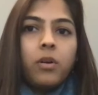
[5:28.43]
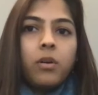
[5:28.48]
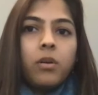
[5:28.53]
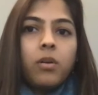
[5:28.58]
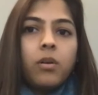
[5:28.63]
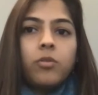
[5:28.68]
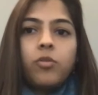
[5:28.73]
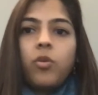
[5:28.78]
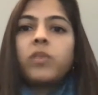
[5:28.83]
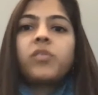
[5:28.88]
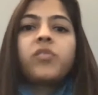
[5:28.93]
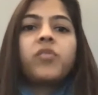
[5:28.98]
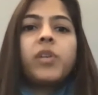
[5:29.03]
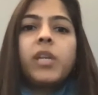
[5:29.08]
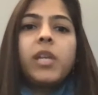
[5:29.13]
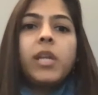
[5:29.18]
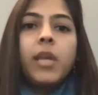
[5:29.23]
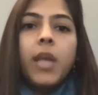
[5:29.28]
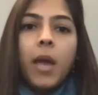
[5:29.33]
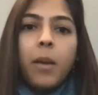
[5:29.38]
drug
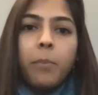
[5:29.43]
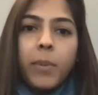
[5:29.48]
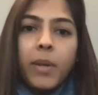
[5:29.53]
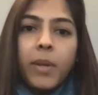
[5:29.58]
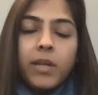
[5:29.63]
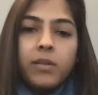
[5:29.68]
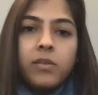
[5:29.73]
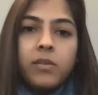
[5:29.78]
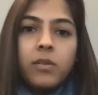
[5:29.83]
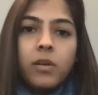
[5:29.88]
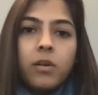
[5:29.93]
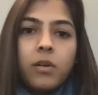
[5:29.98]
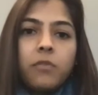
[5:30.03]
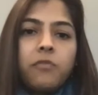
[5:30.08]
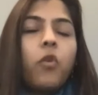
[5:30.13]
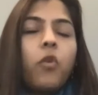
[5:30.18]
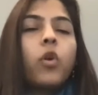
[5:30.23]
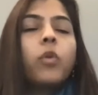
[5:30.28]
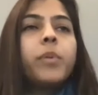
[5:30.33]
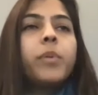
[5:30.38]
screening campaigns
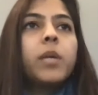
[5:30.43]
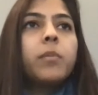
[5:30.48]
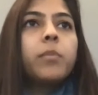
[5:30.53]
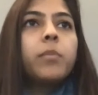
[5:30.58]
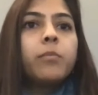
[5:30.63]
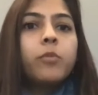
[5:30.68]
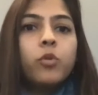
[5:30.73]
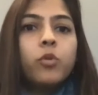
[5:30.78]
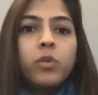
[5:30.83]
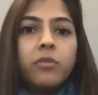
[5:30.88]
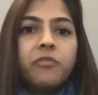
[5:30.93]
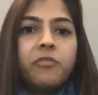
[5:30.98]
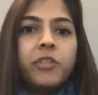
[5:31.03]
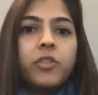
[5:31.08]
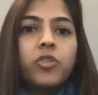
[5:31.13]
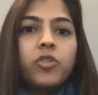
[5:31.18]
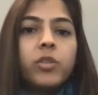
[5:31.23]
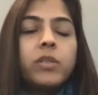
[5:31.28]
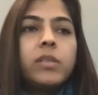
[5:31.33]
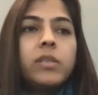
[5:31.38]
for PMM2
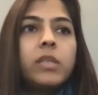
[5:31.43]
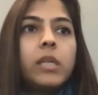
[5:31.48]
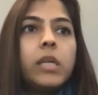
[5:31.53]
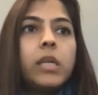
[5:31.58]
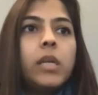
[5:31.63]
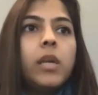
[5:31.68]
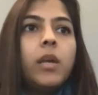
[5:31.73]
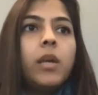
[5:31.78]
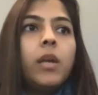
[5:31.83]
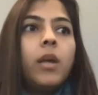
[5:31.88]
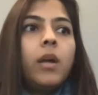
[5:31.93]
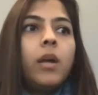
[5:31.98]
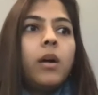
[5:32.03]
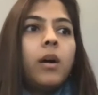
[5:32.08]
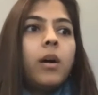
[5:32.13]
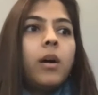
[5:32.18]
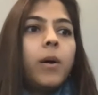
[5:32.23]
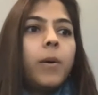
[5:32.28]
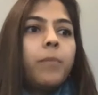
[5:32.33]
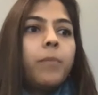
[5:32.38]
deficiency.
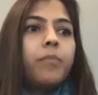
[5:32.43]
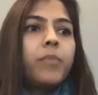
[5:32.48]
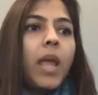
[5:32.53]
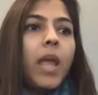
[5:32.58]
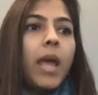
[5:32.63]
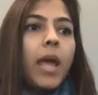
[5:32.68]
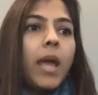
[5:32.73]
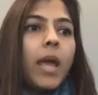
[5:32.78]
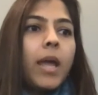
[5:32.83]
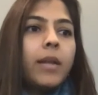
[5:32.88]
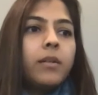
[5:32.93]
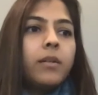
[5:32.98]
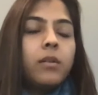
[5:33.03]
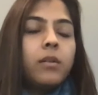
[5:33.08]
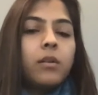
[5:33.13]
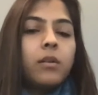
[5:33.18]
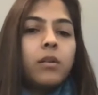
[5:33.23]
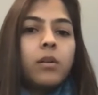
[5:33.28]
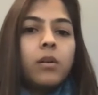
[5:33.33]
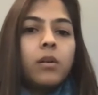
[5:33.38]
And
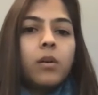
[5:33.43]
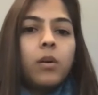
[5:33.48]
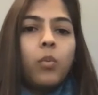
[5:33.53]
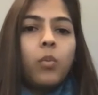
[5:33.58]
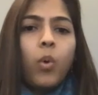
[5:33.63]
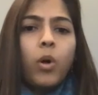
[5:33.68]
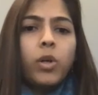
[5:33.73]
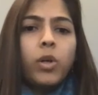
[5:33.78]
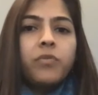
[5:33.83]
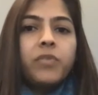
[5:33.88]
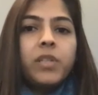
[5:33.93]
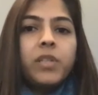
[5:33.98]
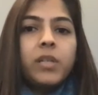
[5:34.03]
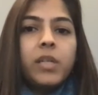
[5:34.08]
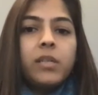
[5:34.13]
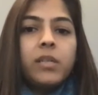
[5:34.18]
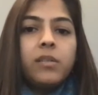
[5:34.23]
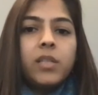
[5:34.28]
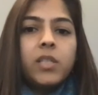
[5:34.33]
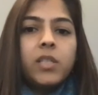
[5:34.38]
one of the
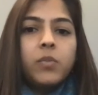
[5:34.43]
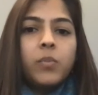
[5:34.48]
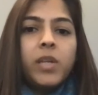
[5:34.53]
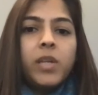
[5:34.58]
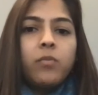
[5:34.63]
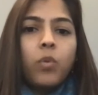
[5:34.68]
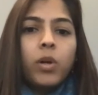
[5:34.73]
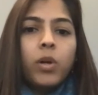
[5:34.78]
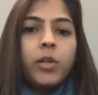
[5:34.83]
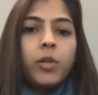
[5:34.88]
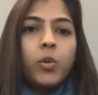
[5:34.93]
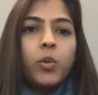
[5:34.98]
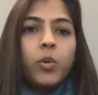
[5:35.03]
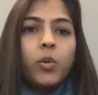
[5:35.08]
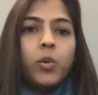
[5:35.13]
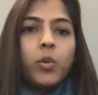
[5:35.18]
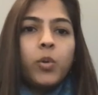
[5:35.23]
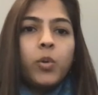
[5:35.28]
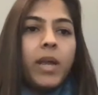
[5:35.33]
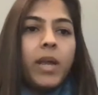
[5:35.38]
reasons we wanted
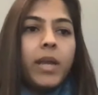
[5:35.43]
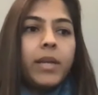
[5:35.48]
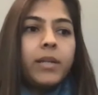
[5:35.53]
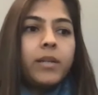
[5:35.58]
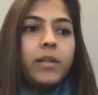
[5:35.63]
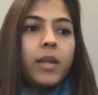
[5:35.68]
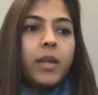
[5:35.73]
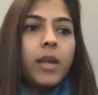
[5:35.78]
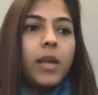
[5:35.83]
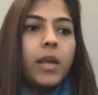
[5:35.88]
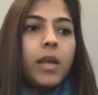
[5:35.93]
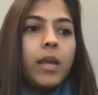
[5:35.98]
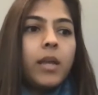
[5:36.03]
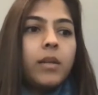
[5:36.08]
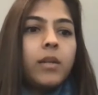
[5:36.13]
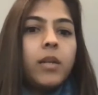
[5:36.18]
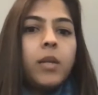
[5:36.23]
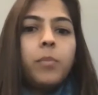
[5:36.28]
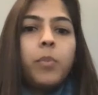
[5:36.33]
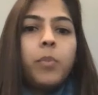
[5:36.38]
to
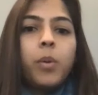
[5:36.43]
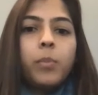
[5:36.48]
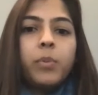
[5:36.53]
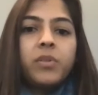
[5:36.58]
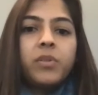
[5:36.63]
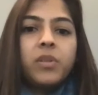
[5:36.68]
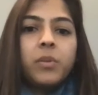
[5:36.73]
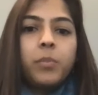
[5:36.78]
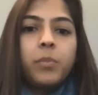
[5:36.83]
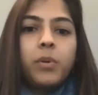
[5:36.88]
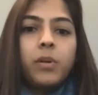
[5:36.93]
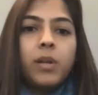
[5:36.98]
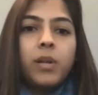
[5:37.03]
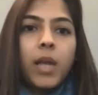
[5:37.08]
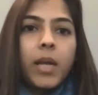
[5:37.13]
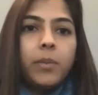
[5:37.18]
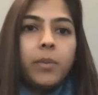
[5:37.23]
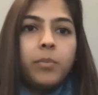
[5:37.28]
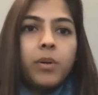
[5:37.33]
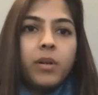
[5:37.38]
evaluate a
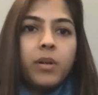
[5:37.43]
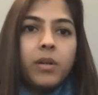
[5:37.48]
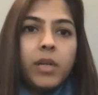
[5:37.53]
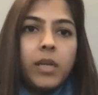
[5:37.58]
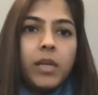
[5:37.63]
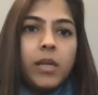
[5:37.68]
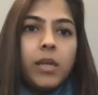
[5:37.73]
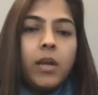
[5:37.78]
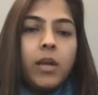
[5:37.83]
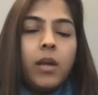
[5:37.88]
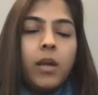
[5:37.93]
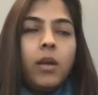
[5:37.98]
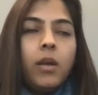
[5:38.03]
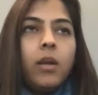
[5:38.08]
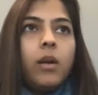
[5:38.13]
repurposable library